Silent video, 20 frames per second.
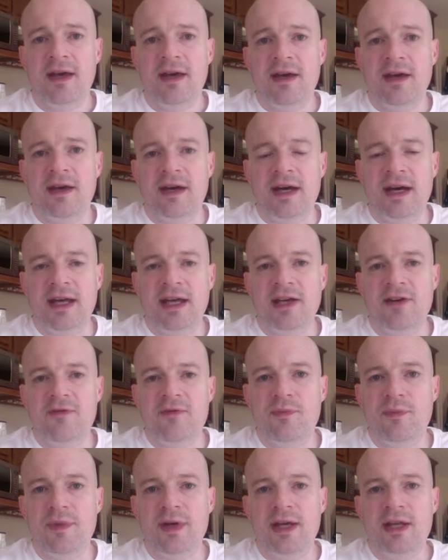I have
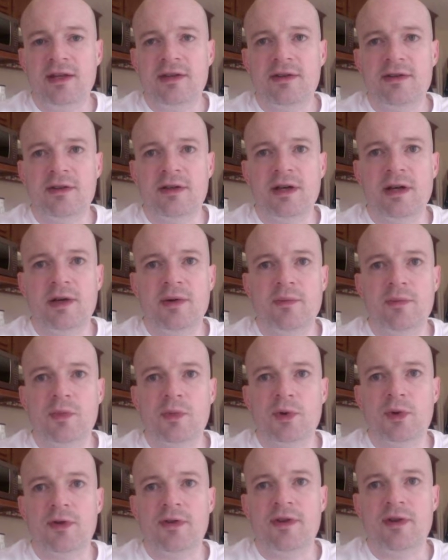met
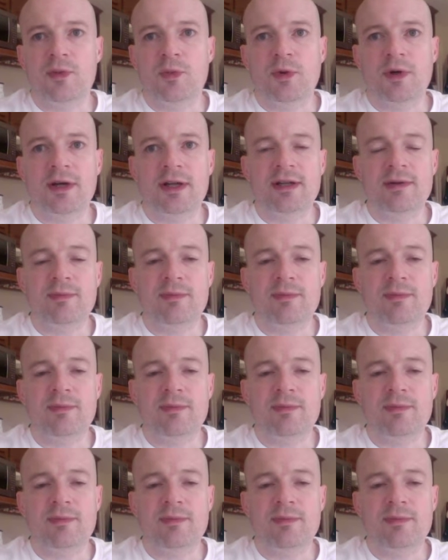more than one